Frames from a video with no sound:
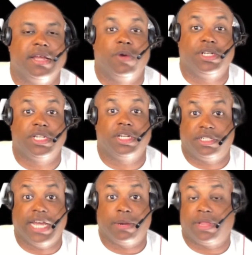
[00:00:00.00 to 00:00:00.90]
Which is
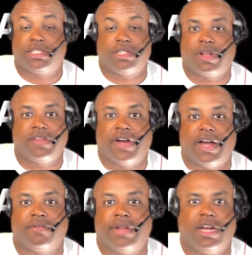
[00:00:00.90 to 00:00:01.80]
understandable. That's totally fine.
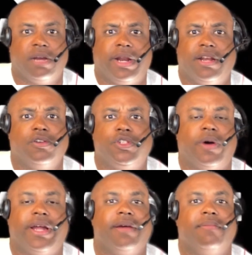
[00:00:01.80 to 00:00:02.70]
Not everybody knows who
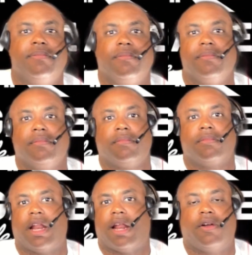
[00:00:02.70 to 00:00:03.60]
I am.
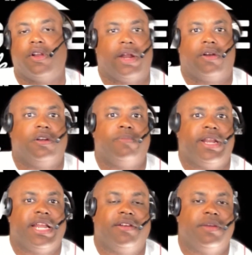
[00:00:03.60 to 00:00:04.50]
I don't know
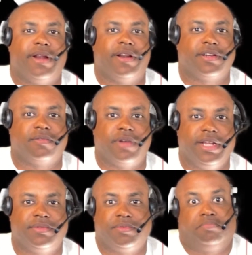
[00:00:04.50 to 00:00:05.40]
everybody out in America, right?
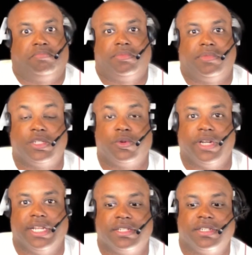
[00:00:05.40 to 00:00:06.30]
It is what
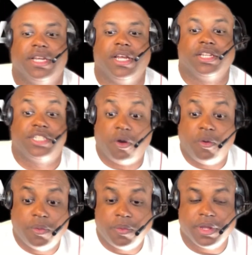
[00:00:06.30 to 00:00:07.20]
it is. So
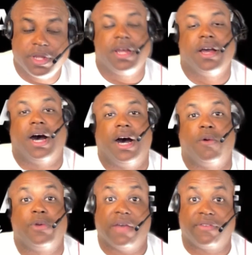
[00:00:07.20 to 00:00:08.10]

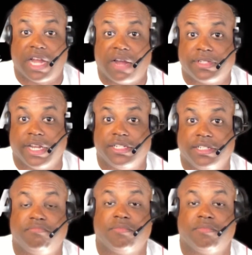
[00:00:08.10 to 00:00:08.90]
we have a conversation.